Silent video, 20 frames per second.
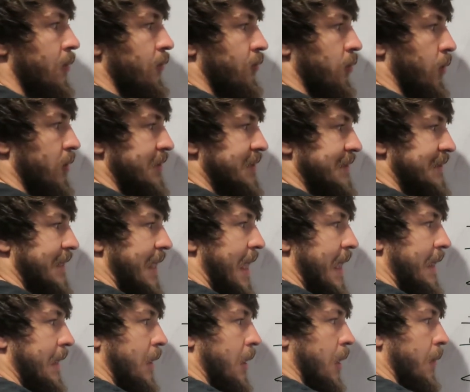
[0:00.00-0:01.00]
So we're
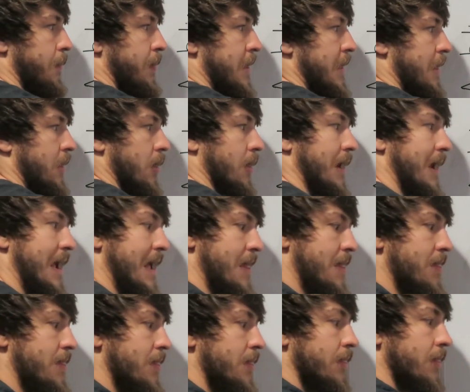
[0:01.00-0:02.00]
staying up here
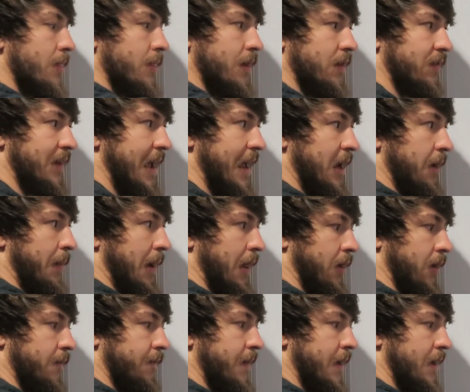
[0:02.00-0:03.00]
in this
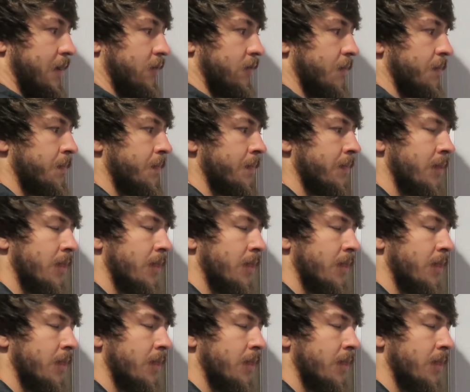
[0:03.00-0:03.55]
anabolic phase.